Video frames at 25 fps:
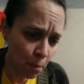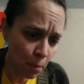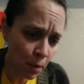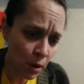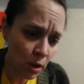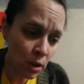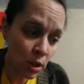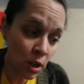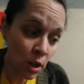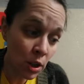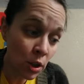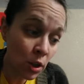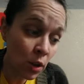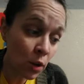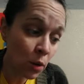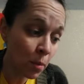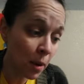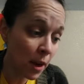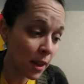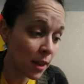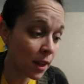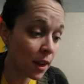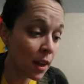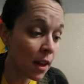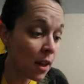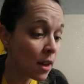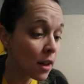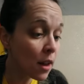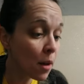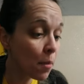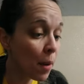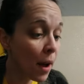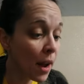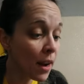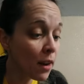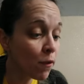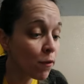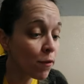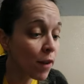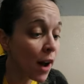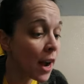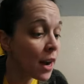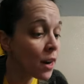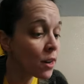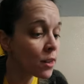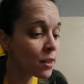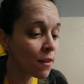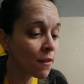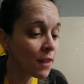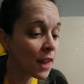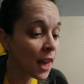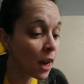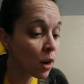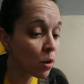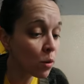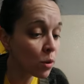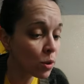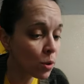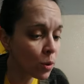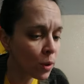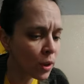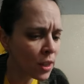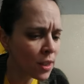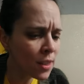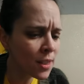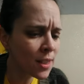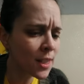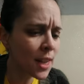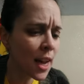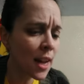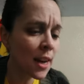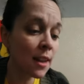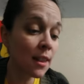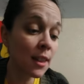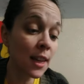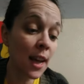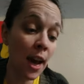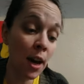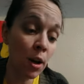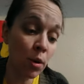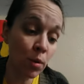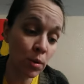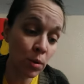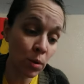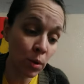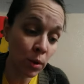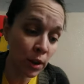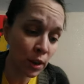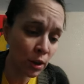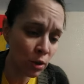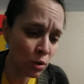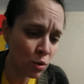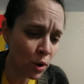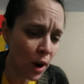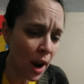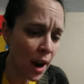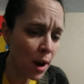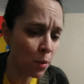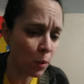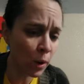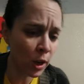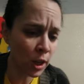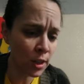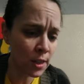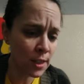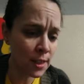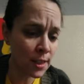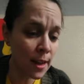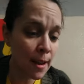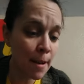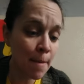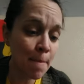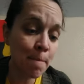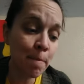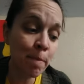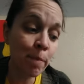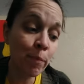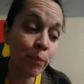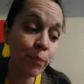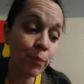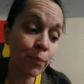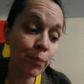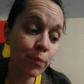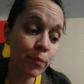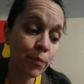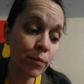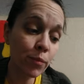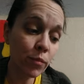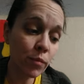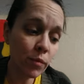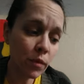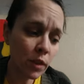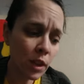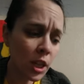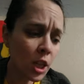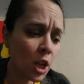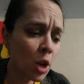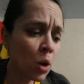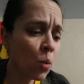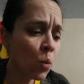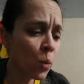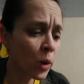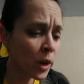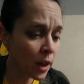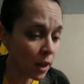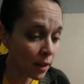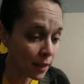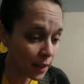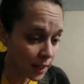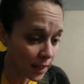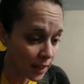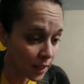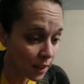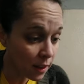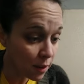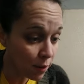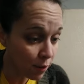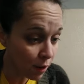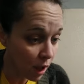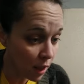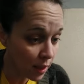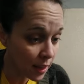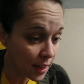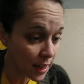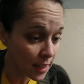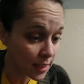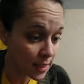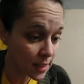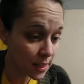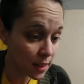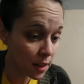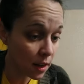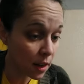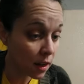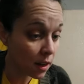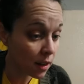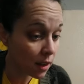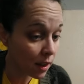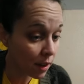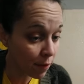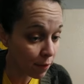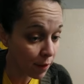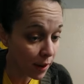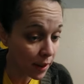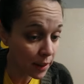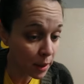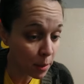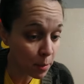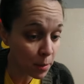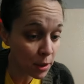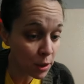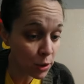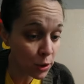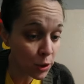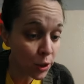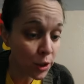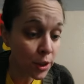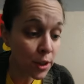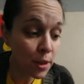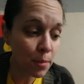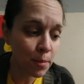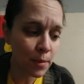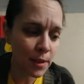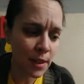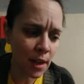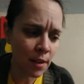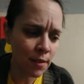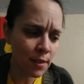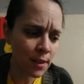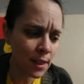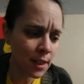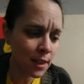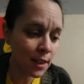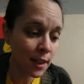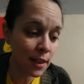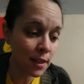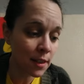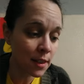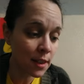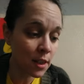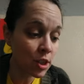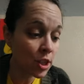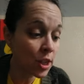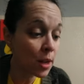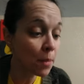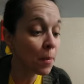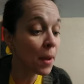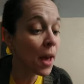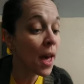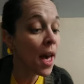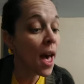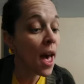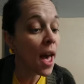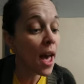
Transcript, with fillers: and burned anew by the combined fires of the equatorial sun and the equatorial try works. When, on the heel of all this, they have finally bestirred themselves to cleanse the ship,